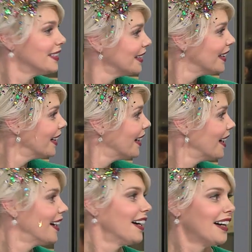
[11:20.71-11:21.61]
party
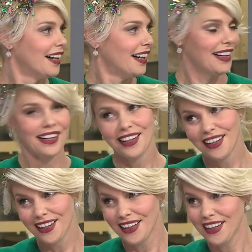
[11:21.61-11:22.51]
hair at its
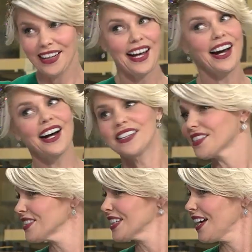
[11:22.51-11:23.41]
finest. Yeah.
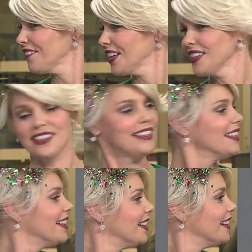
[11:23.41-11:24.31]
So see how? Fun? Oh my
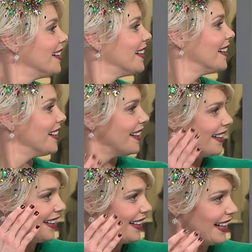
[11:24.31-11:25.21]
gosh, that looks like a hat.